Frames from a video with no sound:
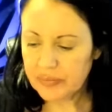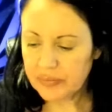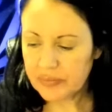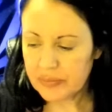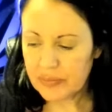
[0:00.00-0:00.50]

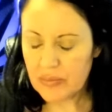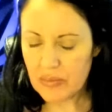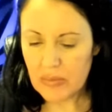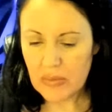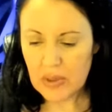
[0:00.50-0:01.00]

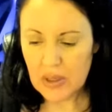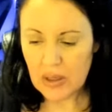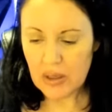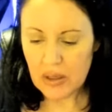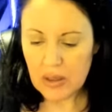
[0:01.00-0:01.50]

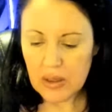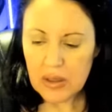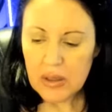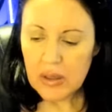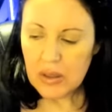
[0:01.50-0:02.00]

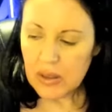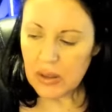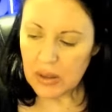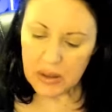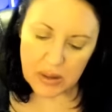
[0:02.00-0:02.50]

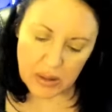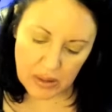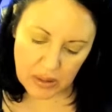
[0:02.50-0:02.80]
[no speech]